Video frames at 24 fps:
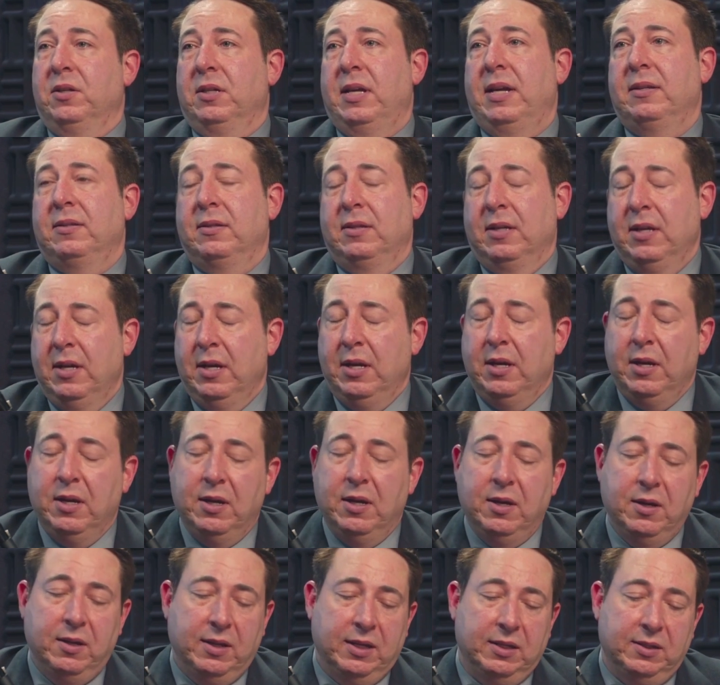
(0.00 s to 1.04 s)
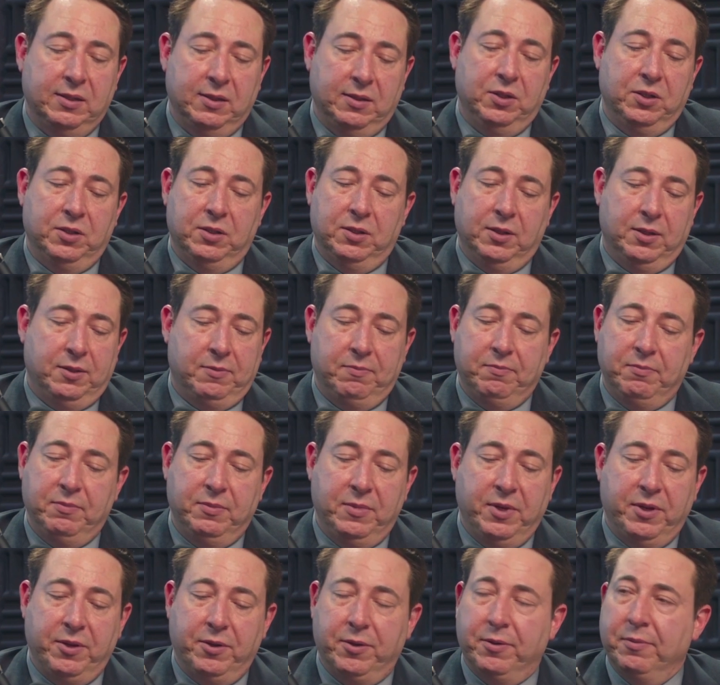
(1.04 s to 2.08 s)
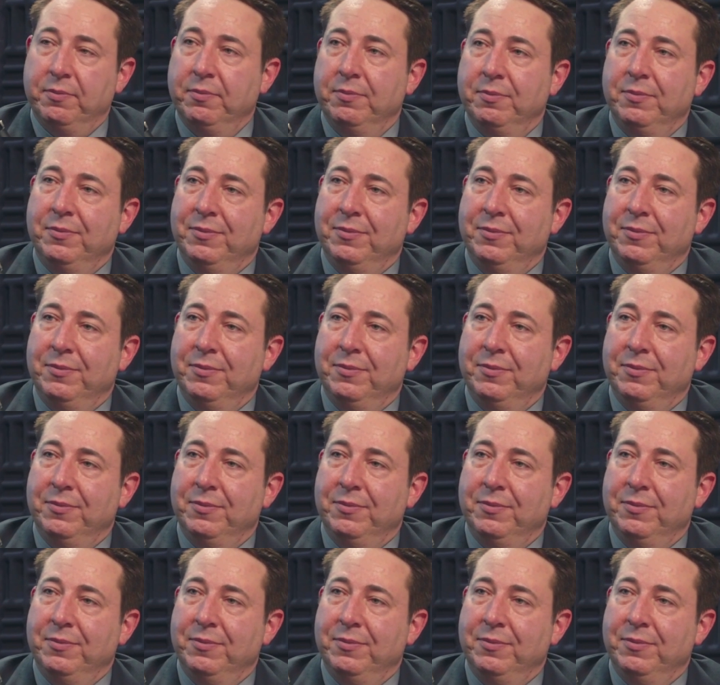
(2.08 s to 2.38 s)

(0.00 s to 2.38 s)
that's just another